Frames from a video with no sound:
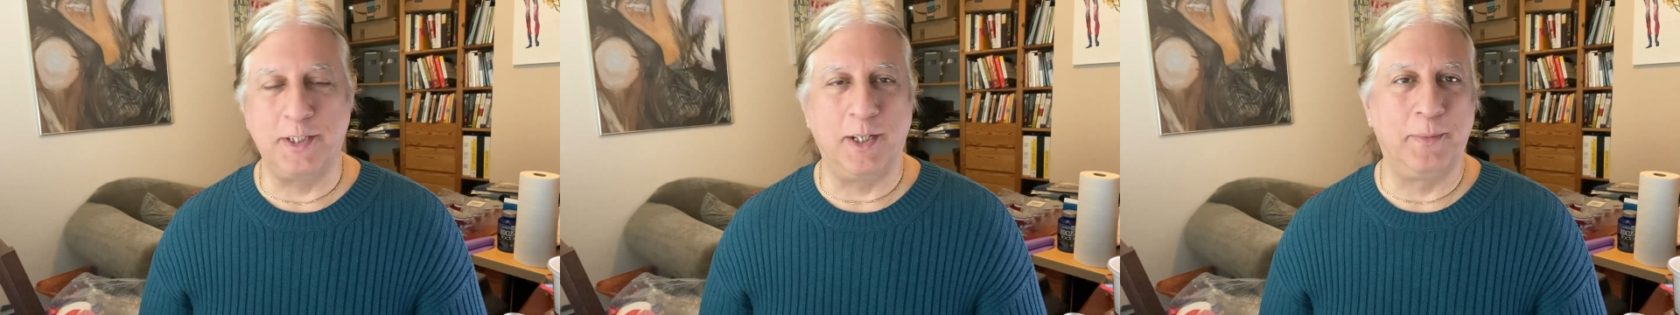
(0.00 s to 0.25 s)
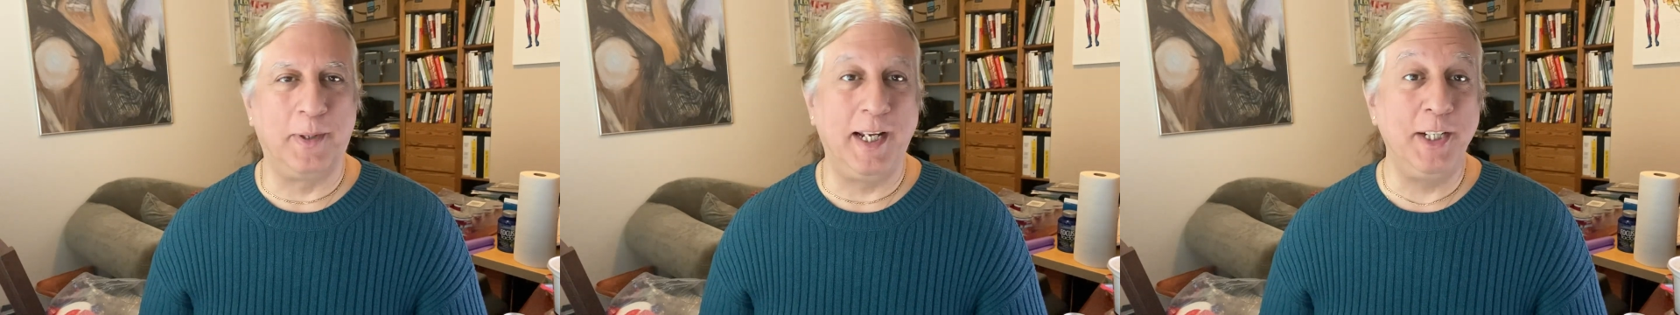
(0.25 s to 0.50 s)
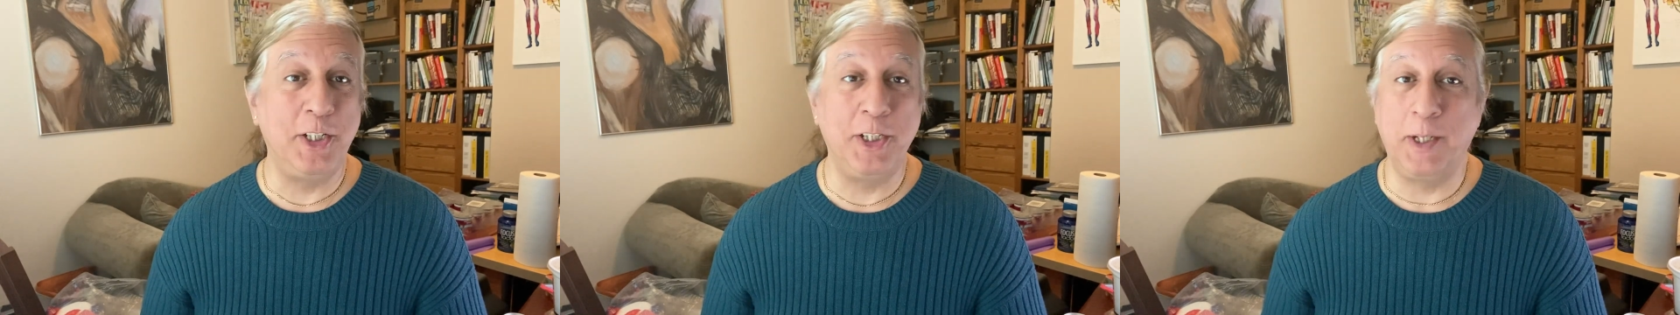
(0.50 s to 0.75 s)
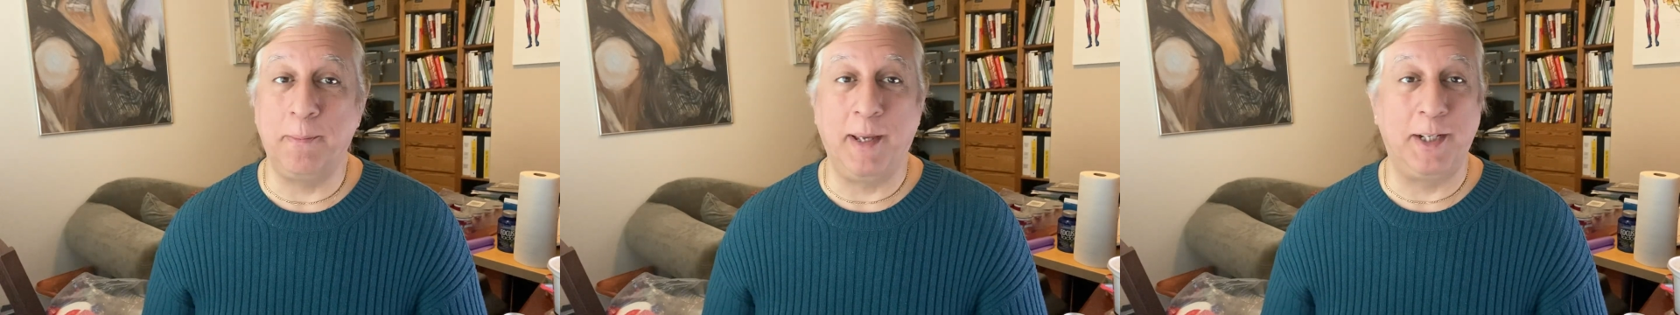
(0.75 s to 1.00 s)
their
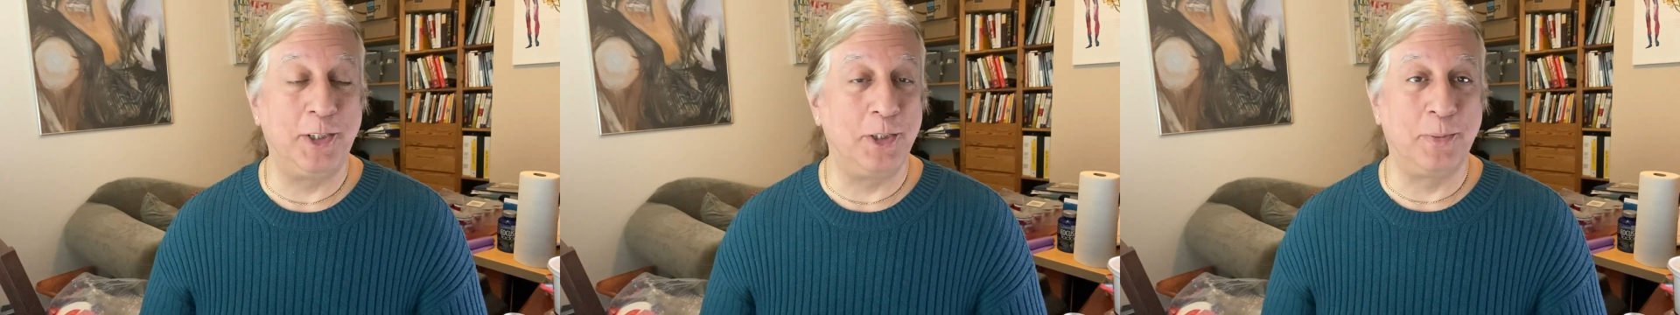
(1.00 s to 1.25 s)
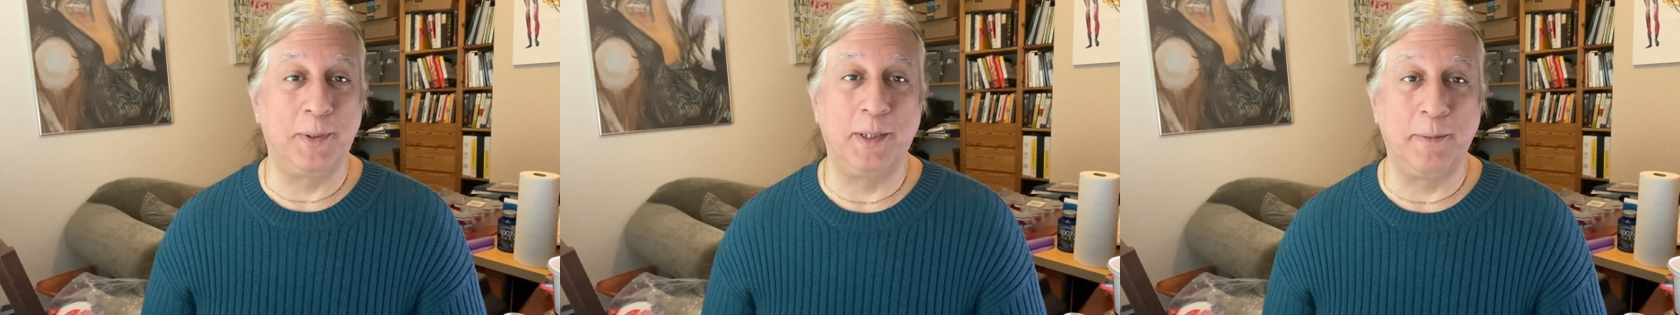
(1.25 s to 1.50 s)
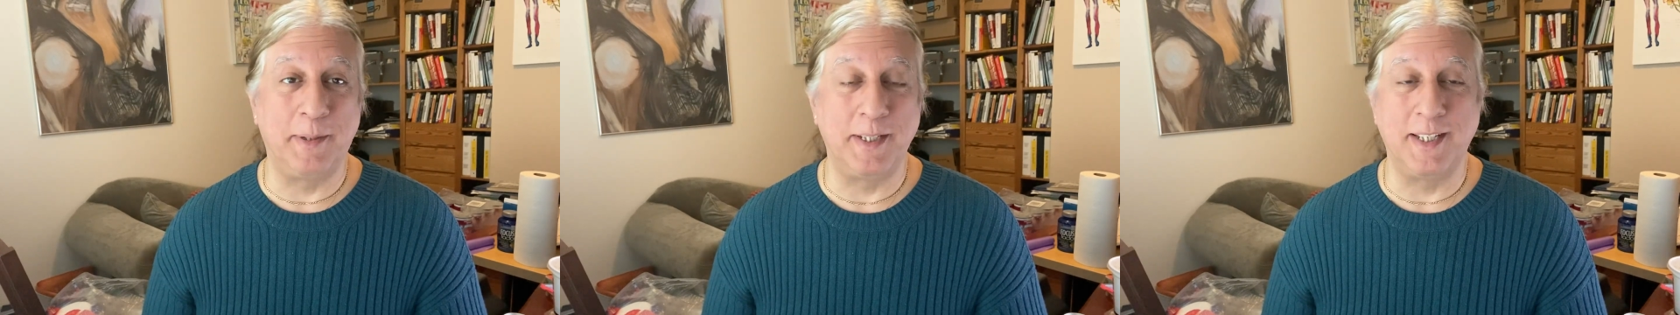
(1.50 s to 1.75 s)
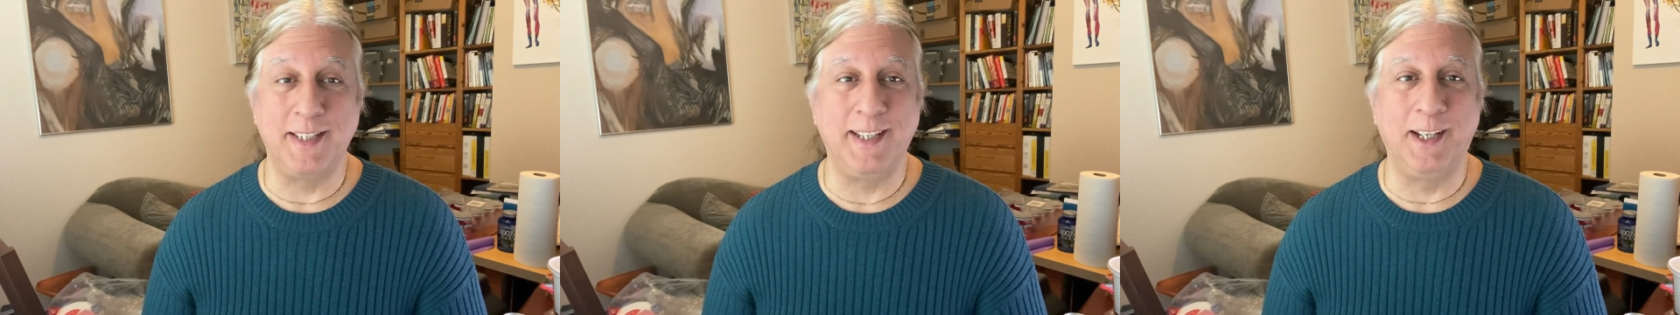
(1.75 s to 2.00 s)
relationship managers with the
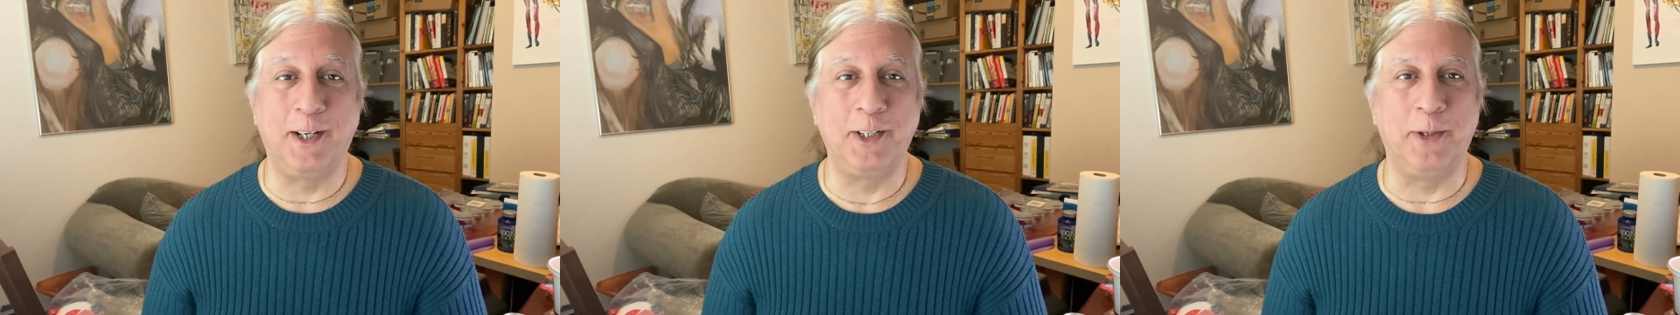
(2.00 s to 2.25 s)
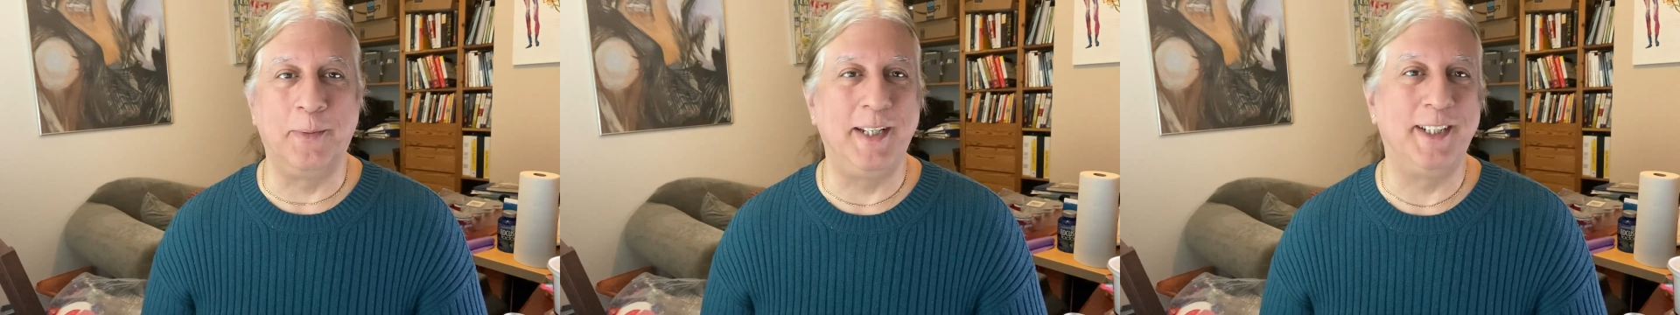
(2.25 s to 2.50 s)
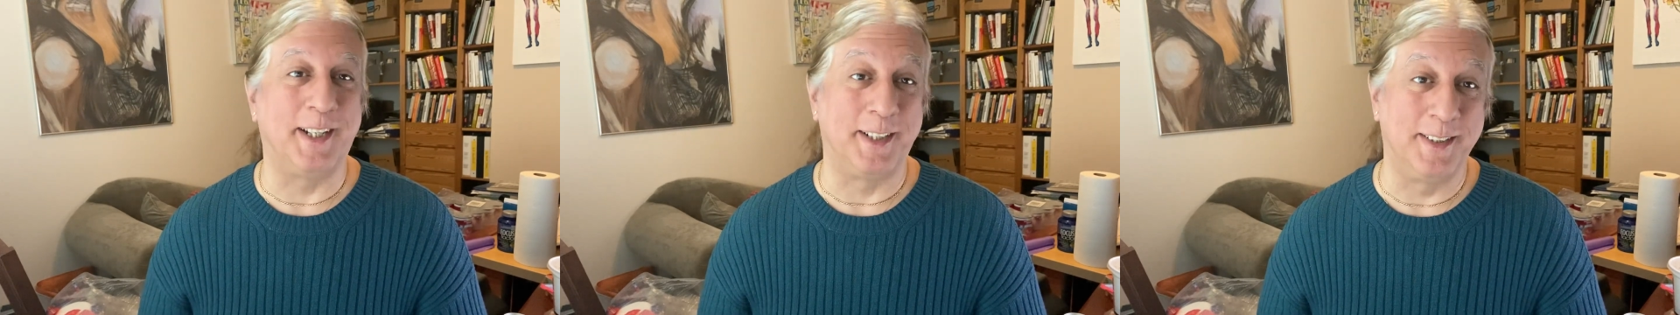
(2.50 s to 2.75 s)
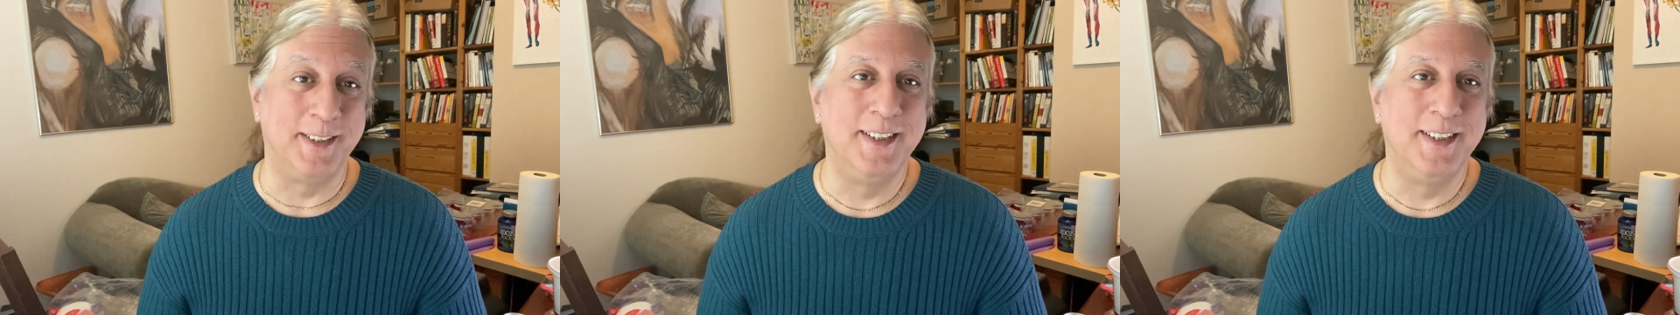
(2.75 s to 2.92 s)
business. They'll argue with each other.